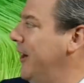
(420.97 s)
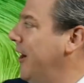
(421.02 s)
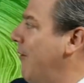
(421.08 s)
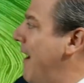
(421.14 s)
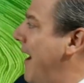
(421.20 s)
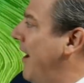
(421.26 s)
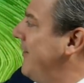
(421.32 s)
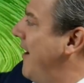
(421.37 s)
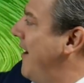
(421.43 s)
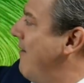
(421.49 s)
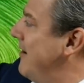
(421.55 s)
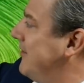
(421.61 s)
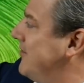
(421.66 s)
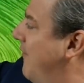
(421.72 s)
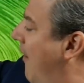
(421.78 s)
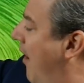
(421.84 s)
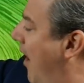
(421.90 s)
around
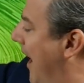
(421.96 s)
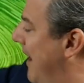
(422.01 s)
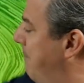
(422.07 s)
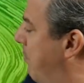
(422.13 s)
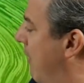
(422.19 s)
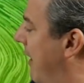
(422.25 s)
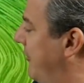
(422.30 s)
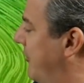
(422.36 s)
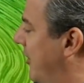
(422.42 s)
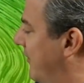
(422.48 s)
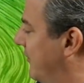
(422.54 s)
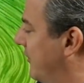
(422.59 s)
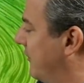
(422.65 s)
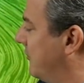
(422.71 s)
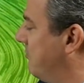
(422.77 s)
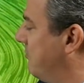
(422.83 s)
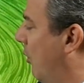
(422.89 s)
areas of high pressure. There's
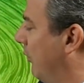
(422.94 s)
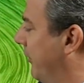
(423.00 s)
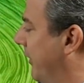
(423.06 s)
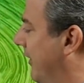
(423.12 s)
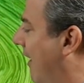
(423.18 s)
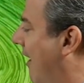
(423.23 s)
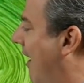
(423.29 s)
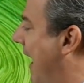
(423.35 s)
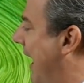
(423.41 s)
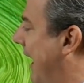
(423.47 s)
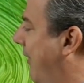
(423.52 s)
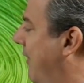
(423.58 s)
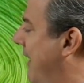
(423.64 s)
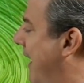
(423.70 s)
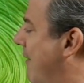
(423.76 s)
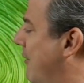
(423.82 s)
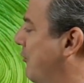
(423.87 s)
a small little high in
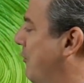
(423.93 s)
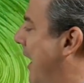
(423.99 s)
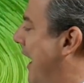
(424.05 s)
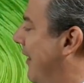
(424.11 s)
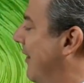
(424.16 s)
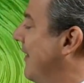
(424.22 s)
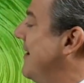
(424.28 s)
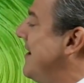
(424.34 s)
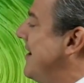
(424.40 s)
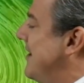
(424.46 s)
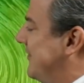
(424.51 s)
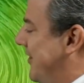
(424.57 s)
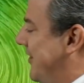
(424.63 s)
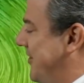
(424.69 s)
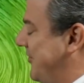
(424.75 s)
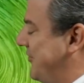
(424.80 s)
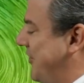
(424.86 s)
there as well.
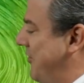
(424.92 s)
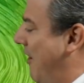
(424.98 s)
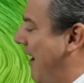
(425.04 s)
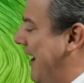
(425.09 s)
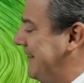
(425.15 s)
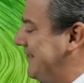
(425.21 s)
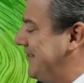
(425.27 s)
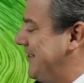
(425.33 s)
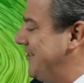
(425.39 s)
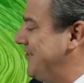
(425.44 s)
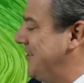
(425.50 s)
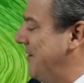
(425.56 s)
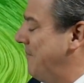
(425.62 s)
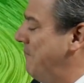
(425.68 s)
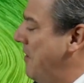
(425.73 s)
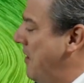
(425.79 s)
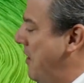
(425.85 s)
So just a nice
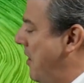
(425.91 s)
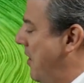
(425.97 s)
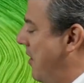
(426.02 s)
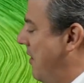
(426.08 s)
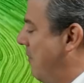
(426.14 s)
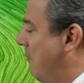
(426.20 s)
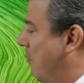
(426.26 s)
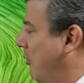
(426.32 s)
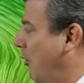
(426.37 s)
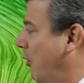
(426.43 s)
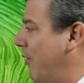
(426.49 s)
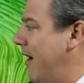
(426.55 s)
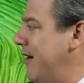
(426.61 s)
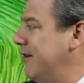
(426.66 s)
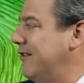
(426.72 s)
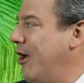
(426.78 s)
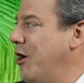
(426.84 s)
system with all
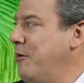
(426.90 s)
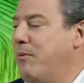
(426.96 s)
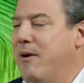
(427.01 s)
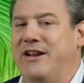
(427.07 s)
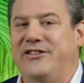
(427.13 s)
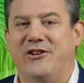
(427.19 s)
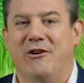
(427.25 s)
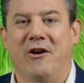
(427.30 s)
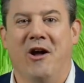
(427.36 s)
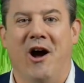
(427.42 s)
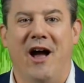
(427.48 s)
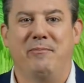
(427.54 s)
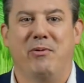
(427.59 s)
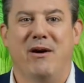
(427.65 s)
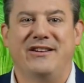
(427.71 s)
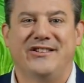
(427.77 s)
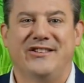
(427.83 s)
those low pressure and high
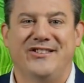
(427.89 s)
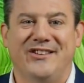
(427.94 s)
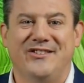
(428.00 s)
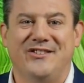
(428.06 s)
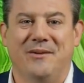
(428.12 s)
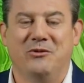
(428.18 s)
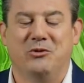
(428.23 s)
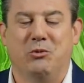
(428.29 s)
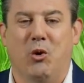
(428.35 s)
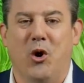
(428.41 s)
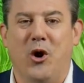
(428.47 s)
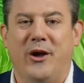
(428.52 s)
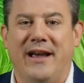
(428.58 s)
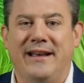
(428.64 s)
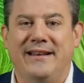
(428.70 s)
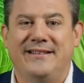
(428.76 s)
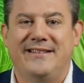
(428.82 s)
pressure systems
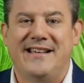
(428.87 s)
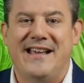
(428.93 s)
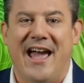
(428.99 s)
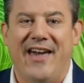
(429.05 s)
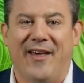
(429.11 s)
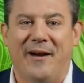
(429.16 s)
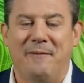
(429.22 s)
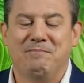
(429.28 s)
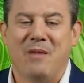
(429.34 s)
working together.